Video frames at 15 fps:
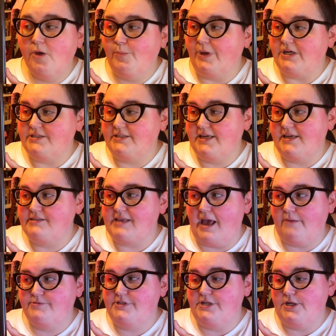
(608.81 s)
because it is
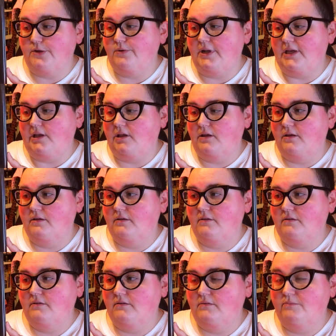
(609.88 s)
absolutely
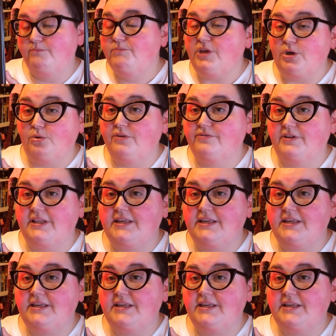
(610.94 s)
beautiful.